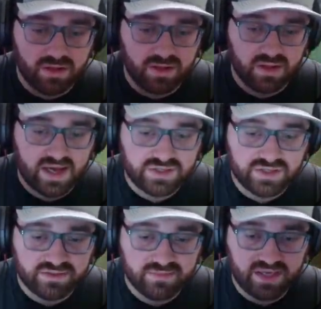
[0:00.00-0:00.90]
that
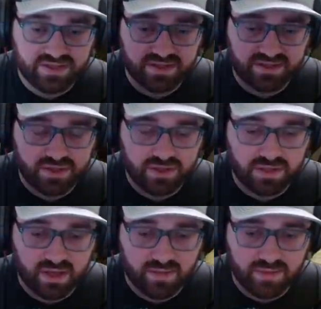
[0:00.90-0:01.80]
just makes it so you can
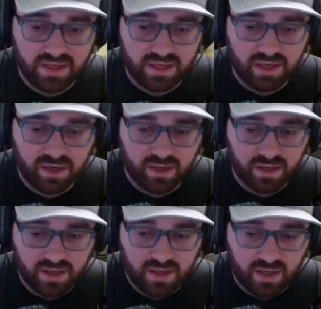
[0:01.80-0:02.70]
come in here
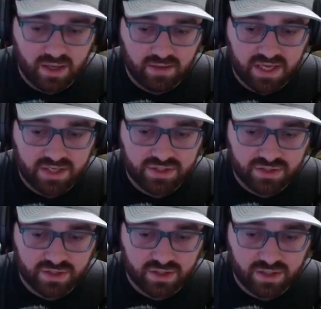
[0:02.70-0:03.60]
and make
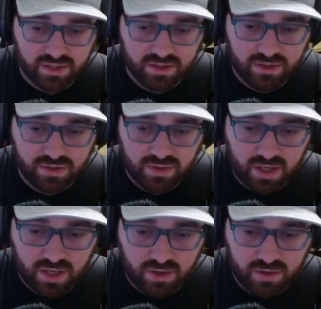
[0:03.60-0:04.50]
sure you
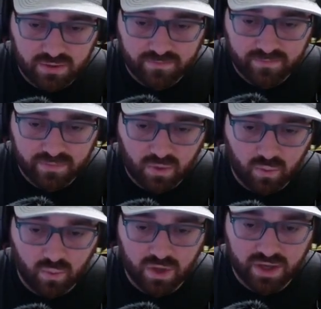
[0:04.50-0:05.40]
know
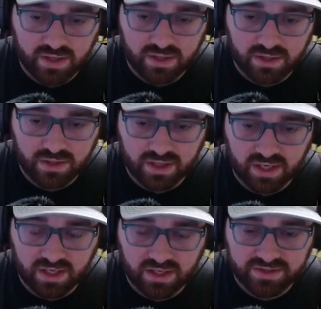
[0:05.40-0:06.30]
what you're
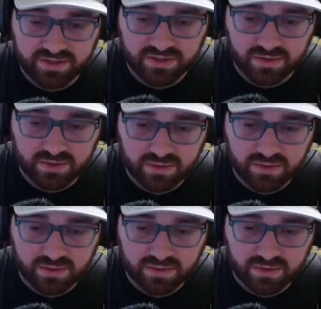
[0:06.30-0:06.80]
getting into